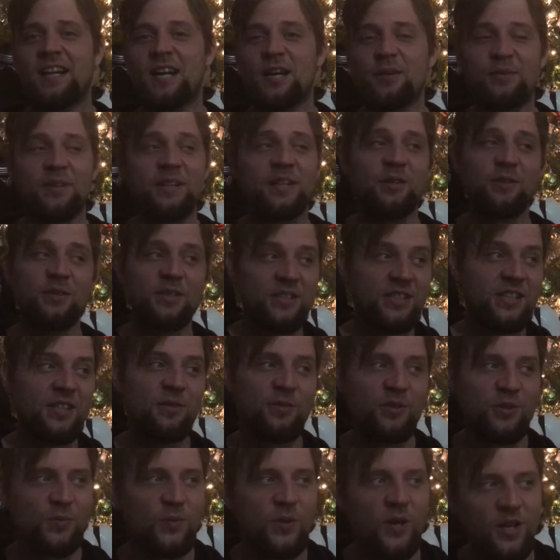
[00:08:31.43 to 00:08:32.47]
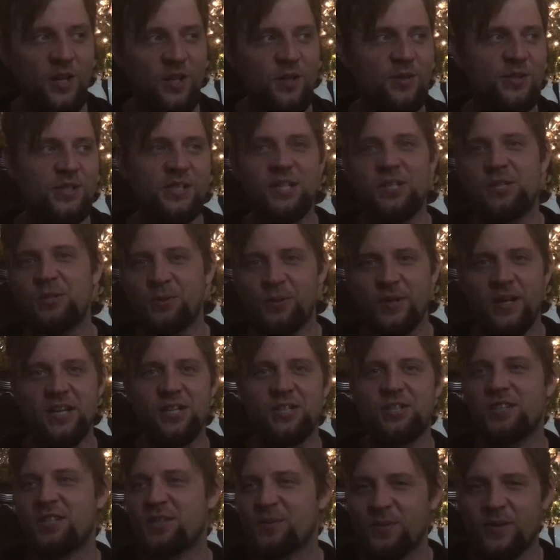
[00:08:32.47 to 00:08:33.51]
I mean, it was one of those
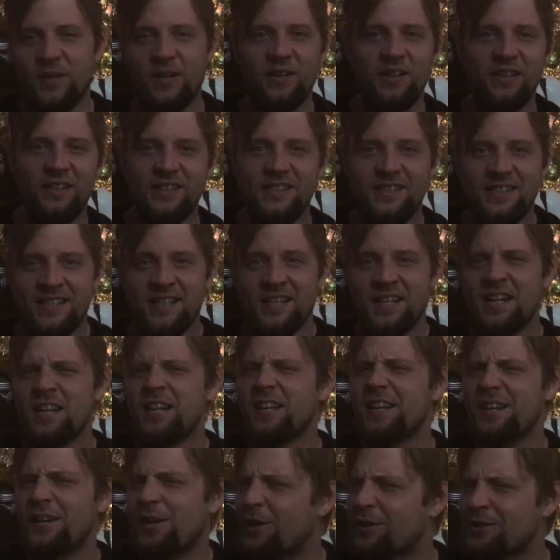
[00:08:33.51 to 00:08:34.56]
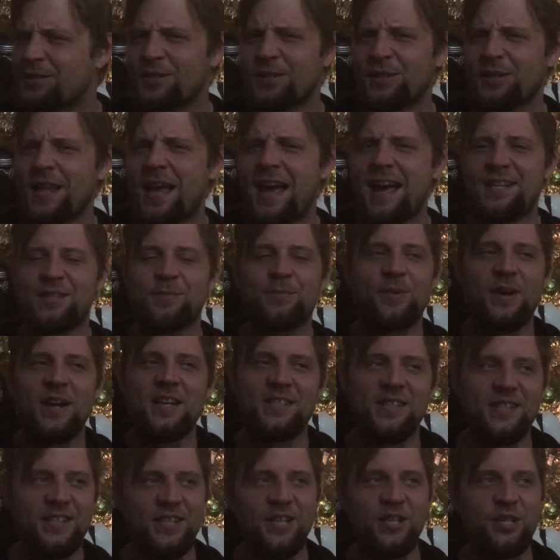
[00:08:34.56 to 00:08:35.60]
situations where it's, you know, it's the last
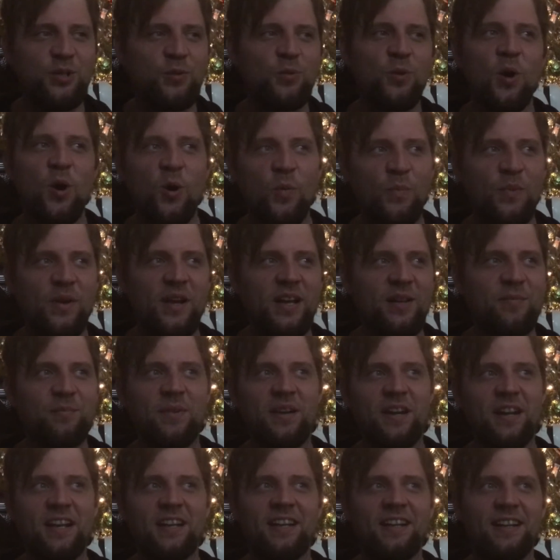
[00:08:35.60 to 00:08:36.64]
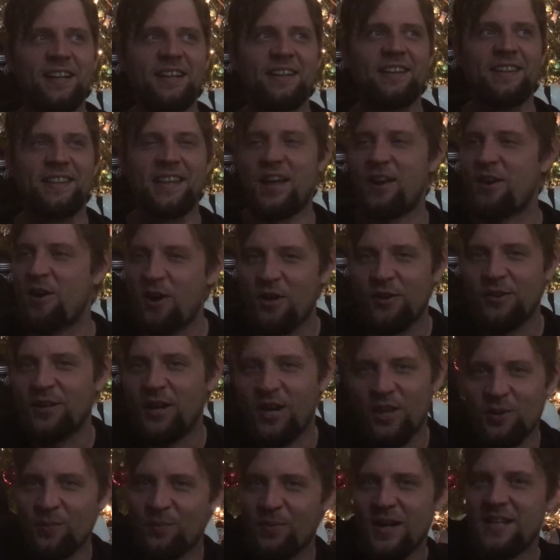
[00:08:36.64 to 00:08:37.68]
present that you open, but then all the
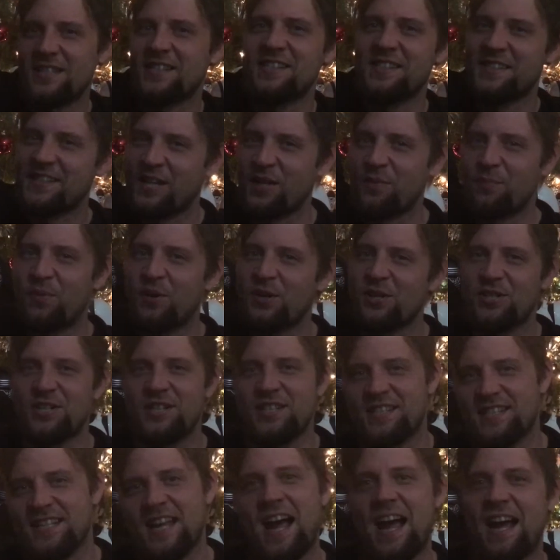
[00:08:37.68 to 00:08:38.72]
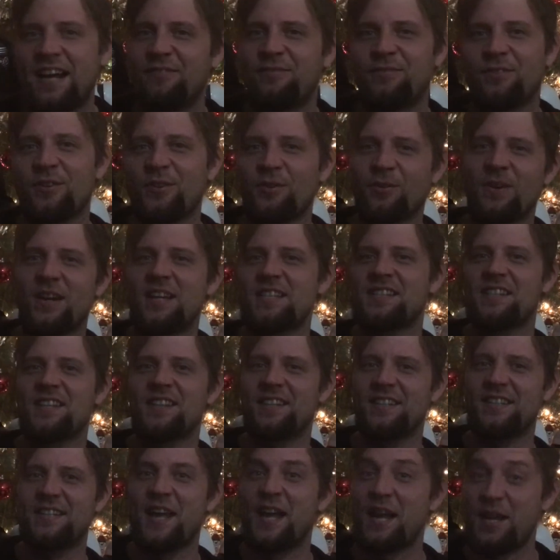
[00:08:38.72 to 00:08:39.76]
other presents get pushed aside for the rest of
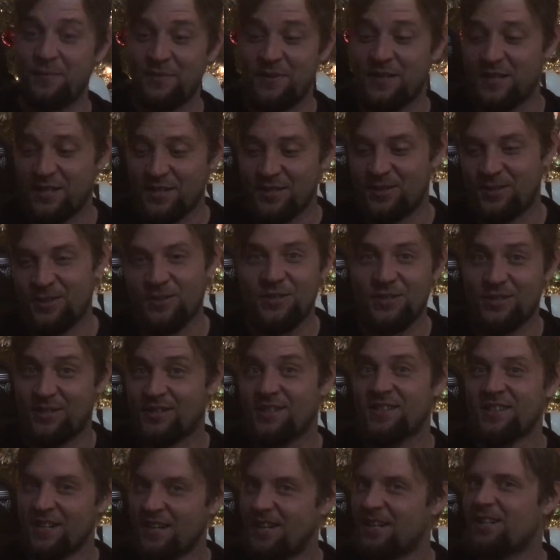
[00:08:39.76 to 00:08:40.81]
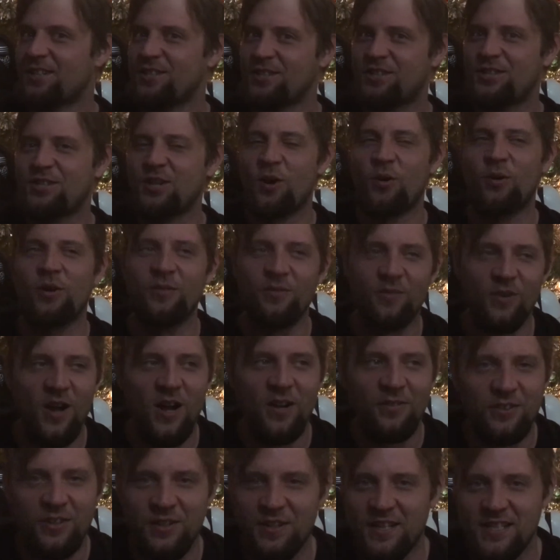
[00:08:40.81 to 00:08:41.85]
the day because you're just so
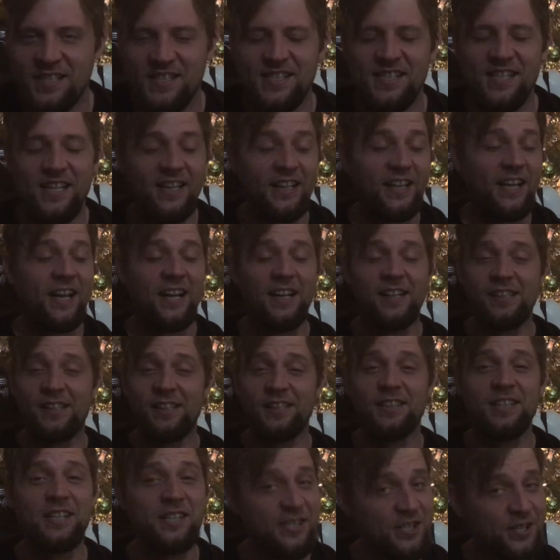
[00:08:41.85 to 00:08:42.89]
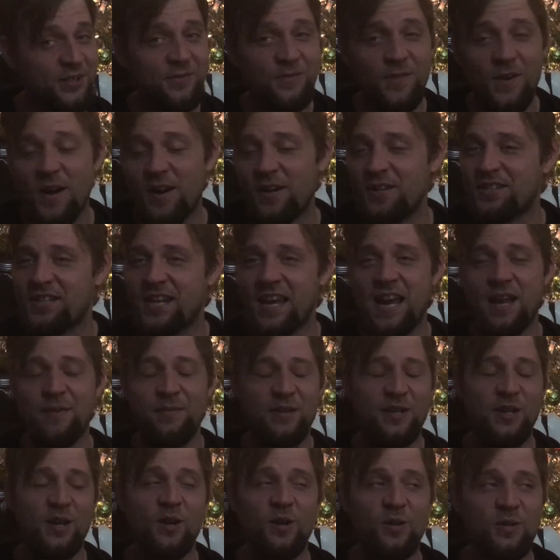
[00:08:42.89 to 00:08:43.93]
involved in this thing. And at least as far as
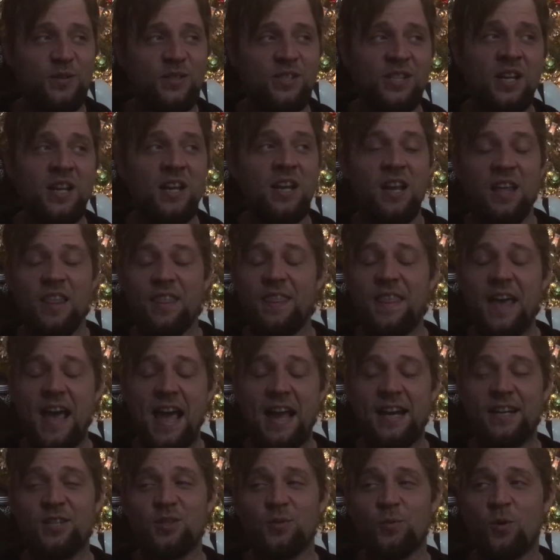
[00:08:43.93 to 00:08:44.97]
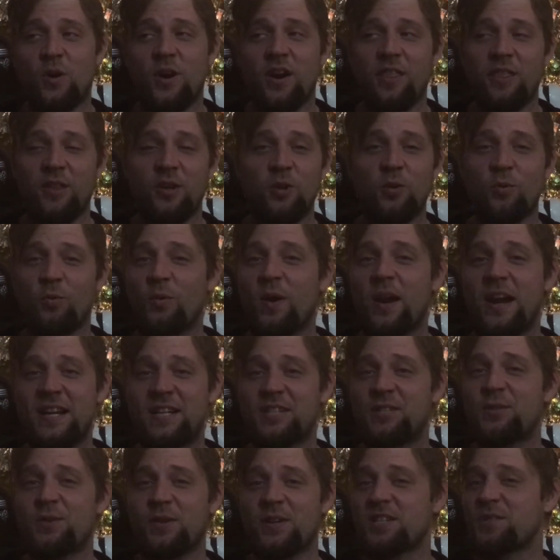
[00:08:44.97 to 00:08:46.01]
gaming goes, that is one of the
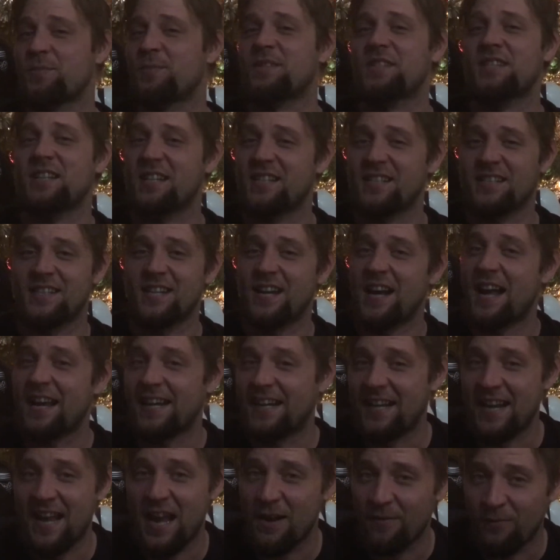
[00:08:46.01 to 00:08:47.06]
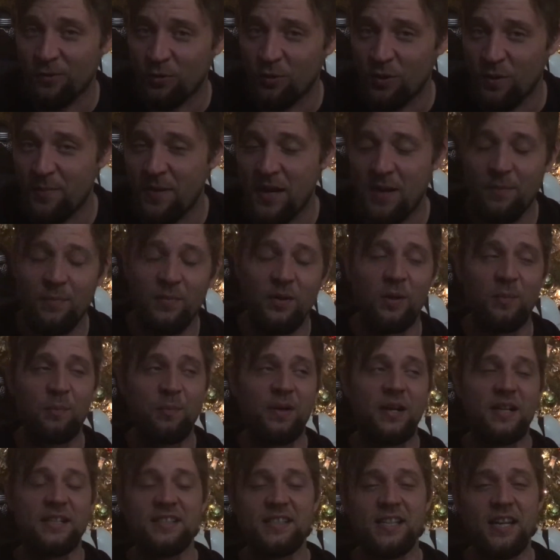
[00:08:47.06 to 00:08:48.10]
greatest Christmases that I can ever remember.
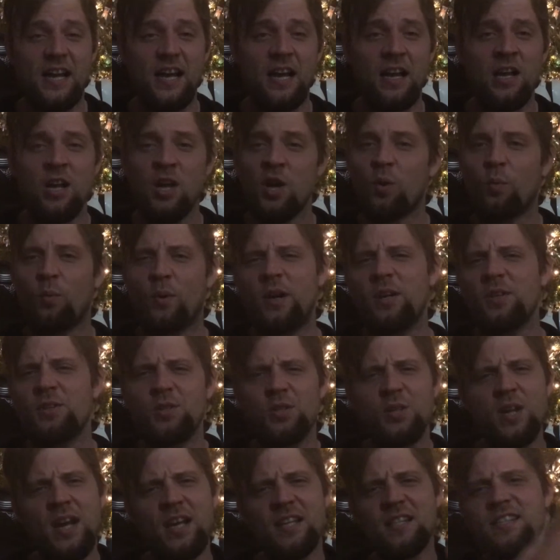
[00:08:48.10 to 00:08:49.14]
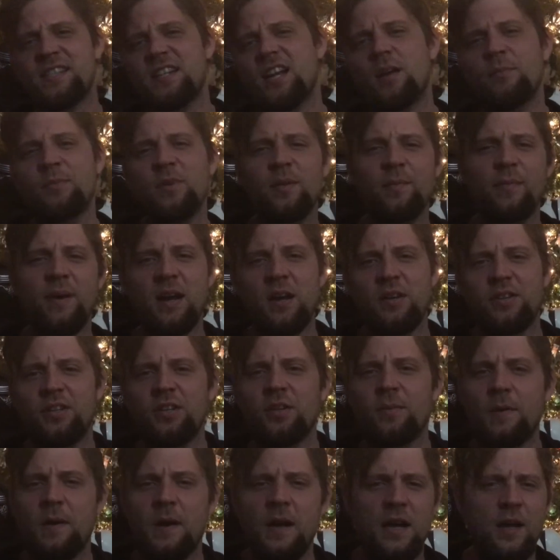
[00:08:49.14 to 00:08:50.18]
But why don't you guys tell me about
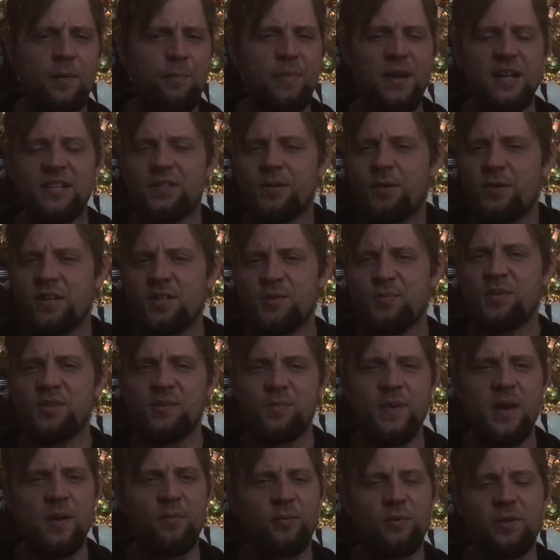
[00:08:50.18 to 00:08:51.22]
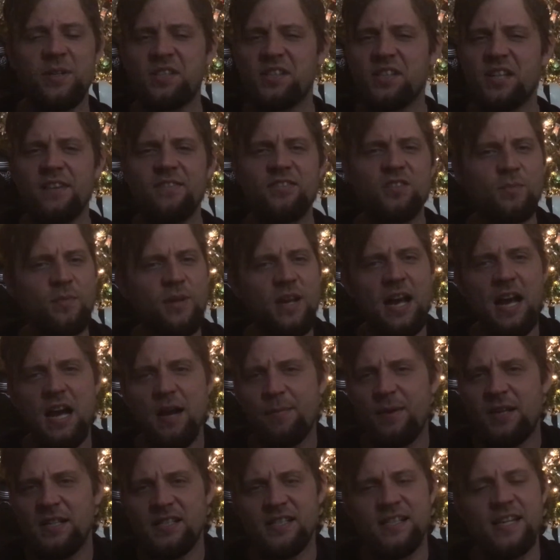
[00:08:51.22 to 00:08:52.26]
your best Christmas memories? Leave some
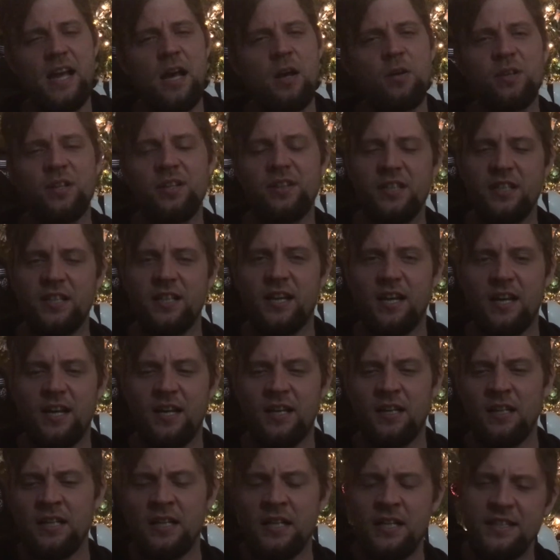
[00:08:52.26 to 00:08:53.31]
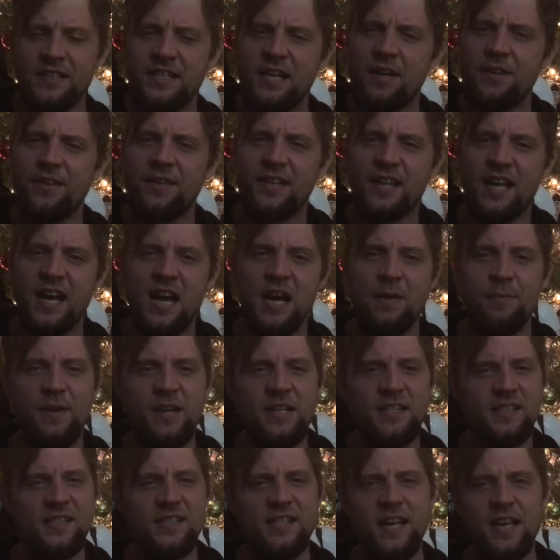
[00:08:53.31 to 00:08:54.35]
comments down in the
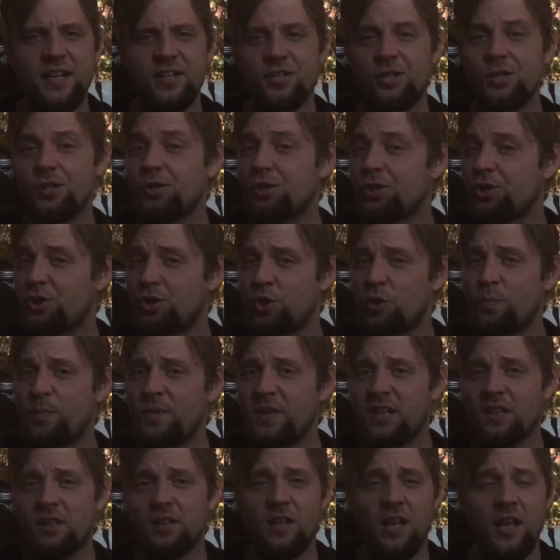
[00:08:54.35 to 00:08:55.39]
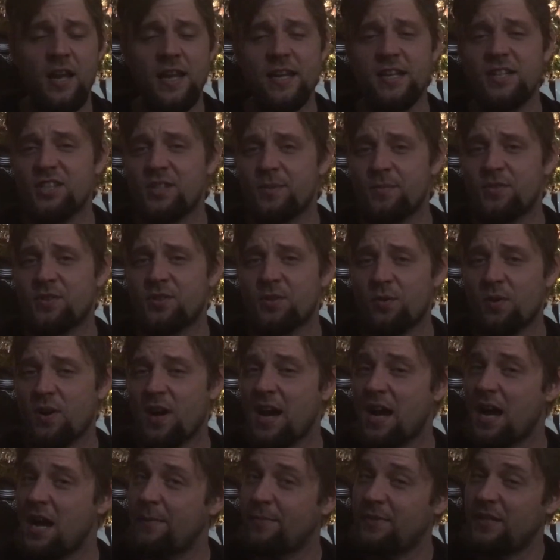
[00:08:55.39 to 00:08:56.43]
comments section. Shoot me a like,
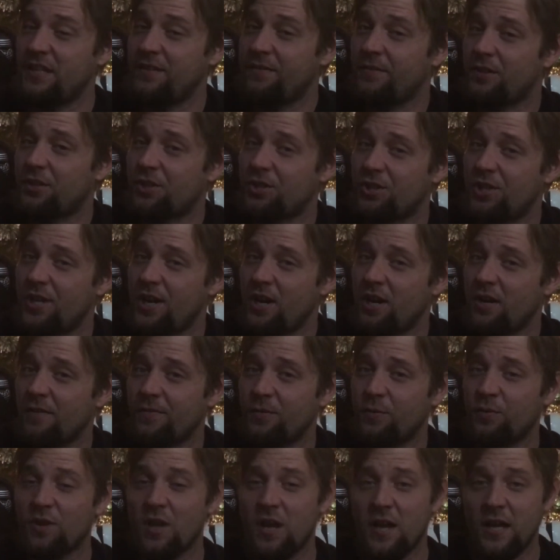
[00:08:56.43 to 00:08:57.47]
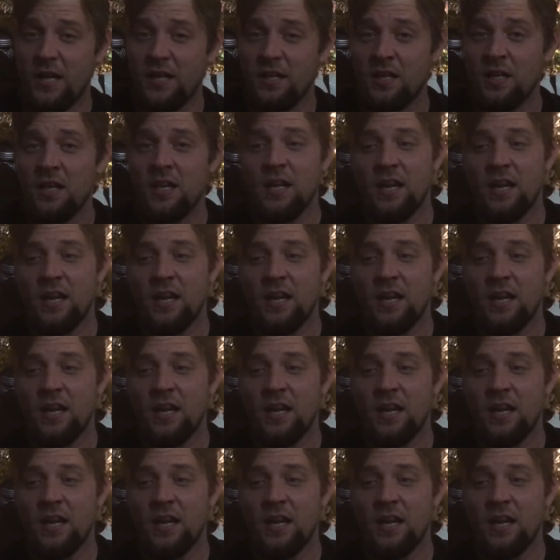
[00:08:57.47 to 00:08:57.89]
subscribe, even a share if you like.